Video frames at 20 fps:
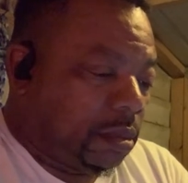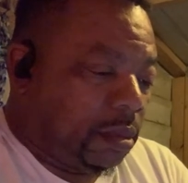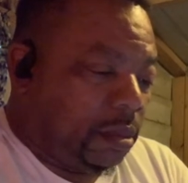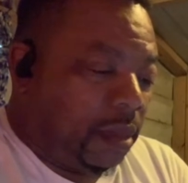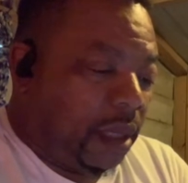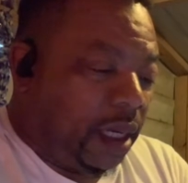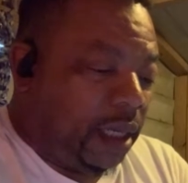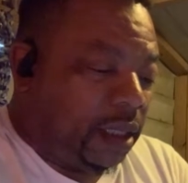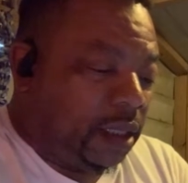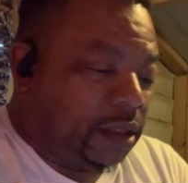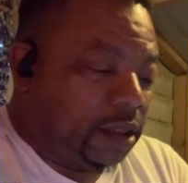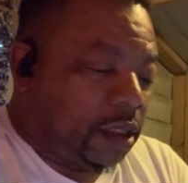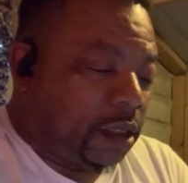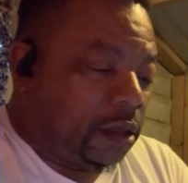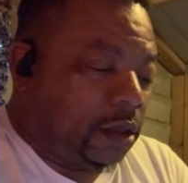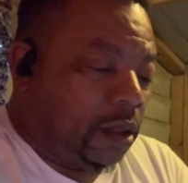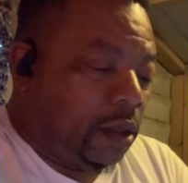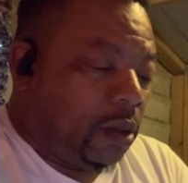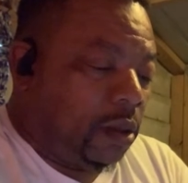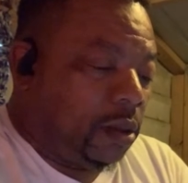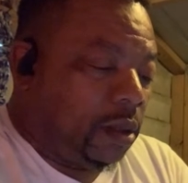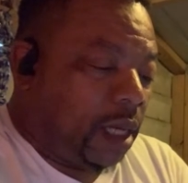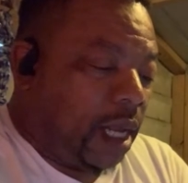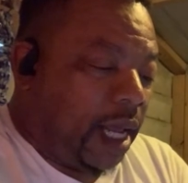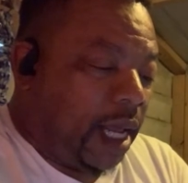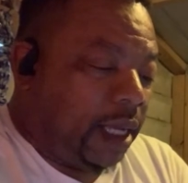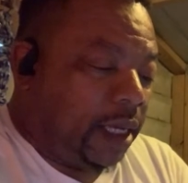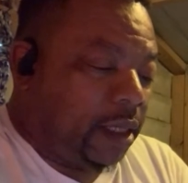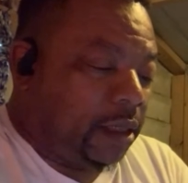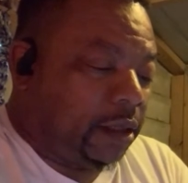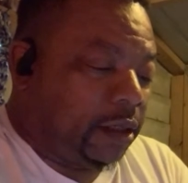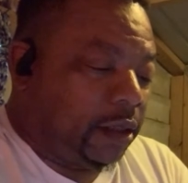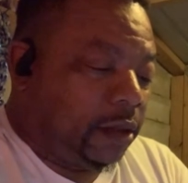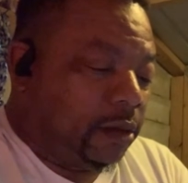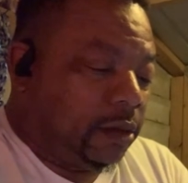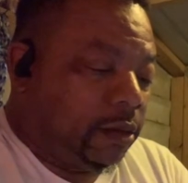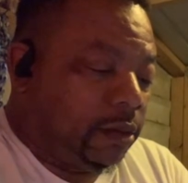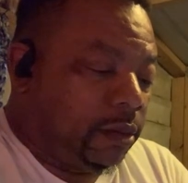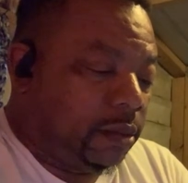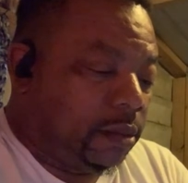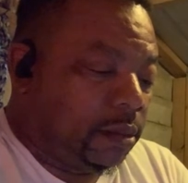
Man is a known liar too.